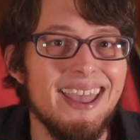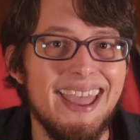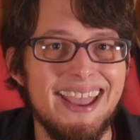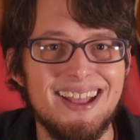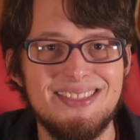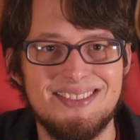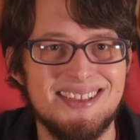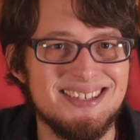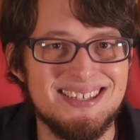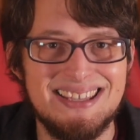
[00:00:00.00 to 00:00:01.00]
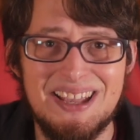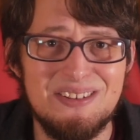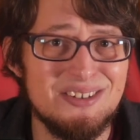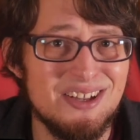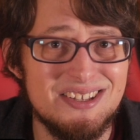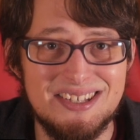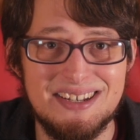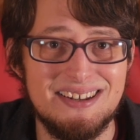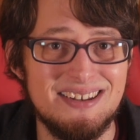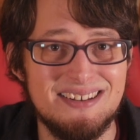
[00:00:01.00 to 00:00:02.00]
and the scale
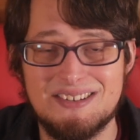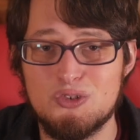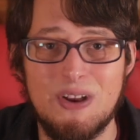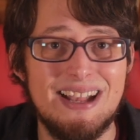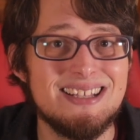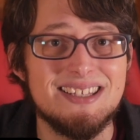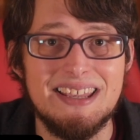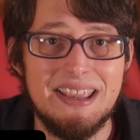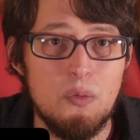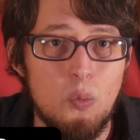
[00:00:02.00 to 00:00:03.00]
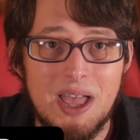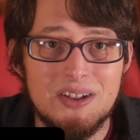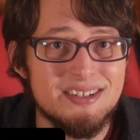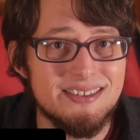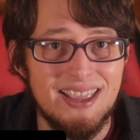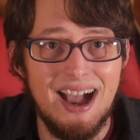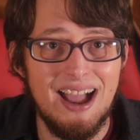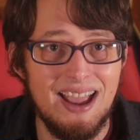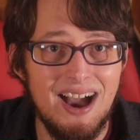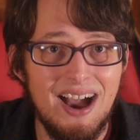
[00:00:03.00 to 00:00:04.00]
doesn't translate well to the
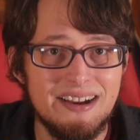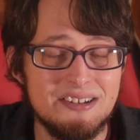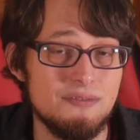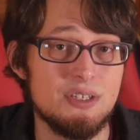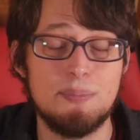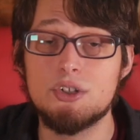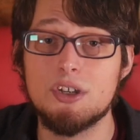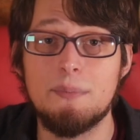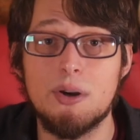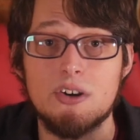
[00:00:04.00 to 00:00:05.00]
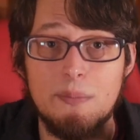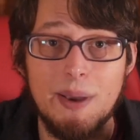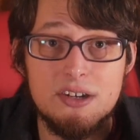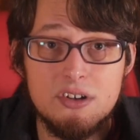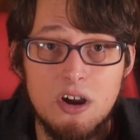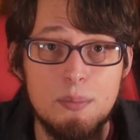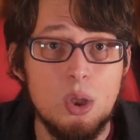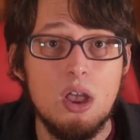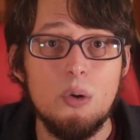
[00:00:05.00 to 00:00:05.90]
high octave, especially compared to the pentaharp,